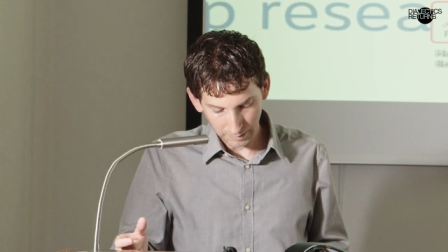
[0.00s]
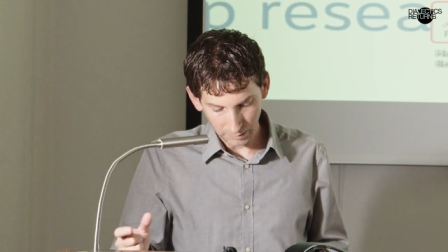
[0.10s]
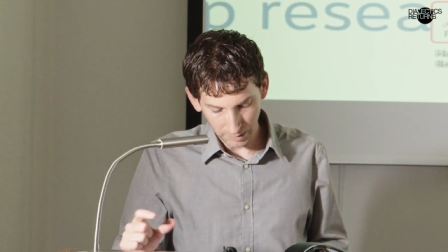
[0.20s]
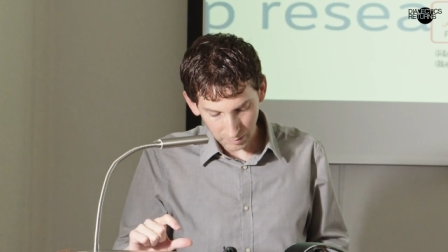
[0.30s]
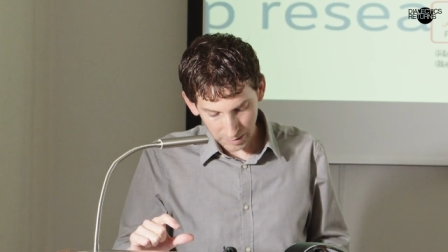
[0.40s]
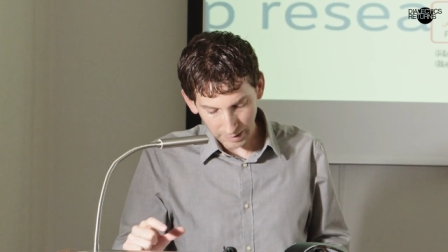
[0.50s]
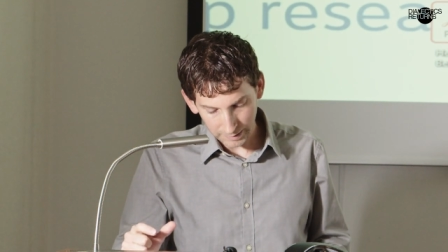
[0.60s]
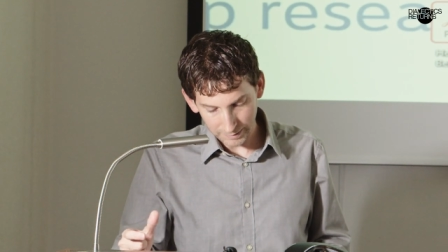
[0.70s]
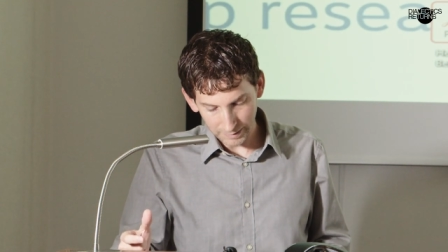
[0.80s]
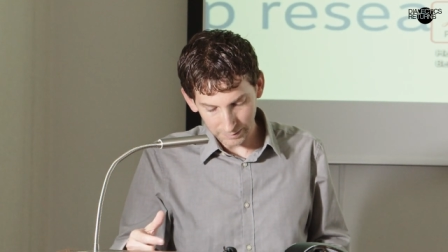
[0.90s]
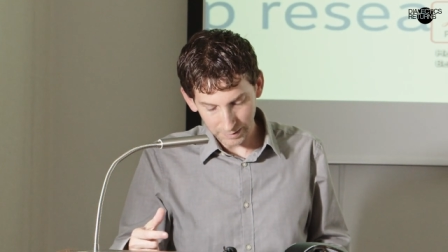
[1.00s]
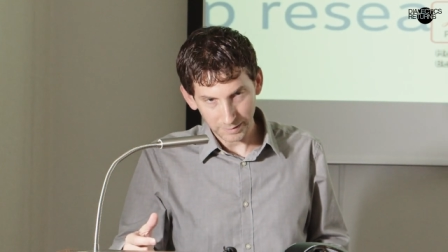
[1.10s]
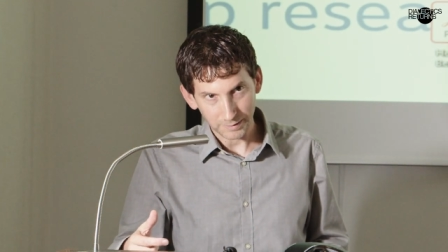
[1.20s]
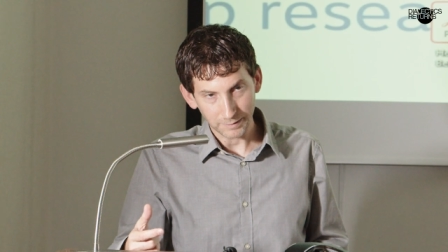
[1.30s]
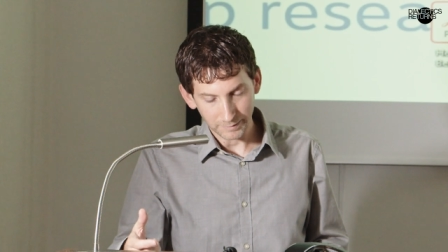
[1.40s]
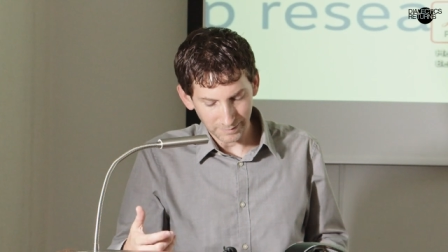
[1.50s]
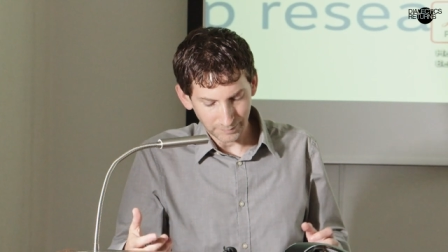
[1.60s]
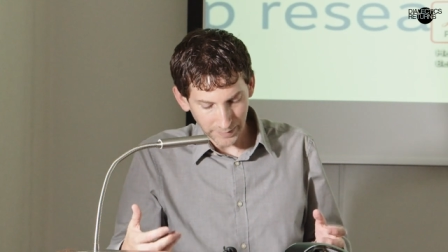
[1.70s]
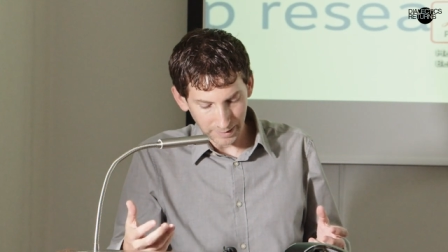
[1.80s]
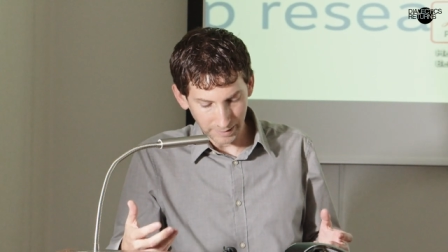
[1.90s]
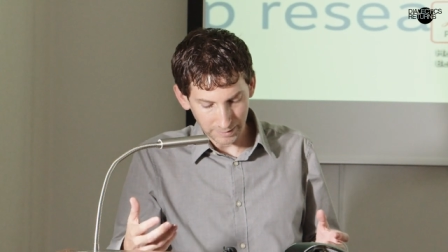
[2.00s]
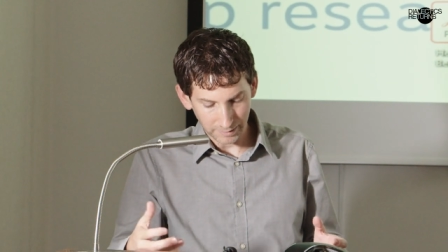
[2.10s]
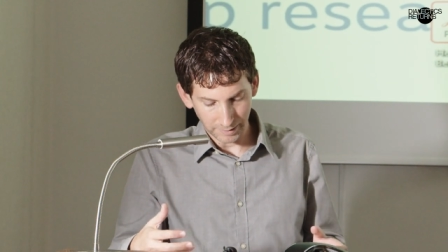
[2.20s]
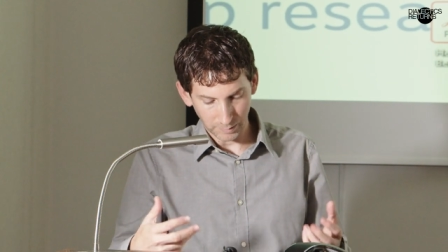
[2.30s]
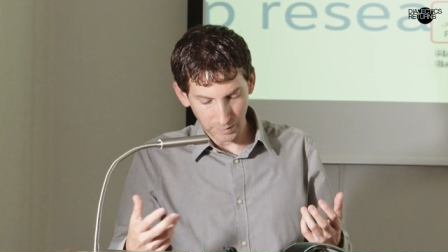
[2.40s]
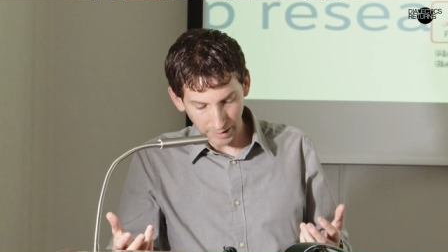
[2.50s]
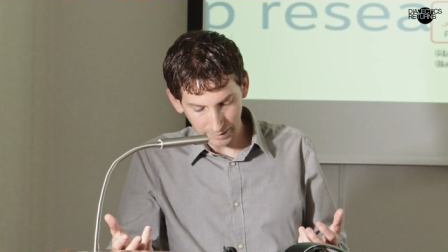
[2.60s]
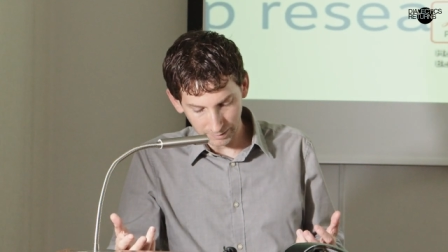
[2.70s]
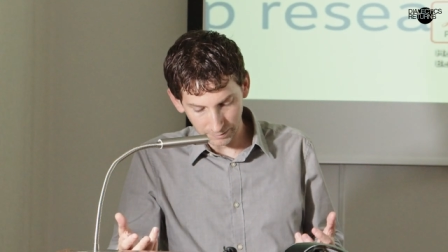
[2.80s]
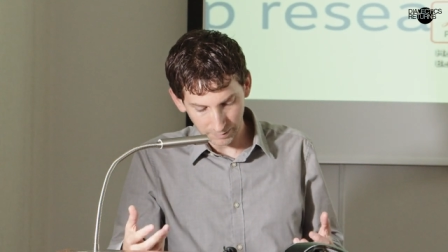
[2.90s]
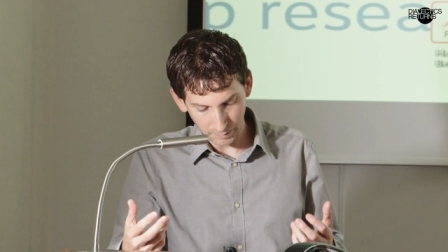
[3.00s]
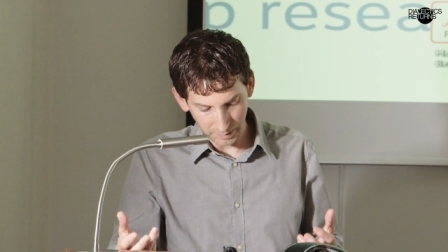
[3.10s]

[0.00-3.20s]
So he rejects the, alleged, the allegedly objective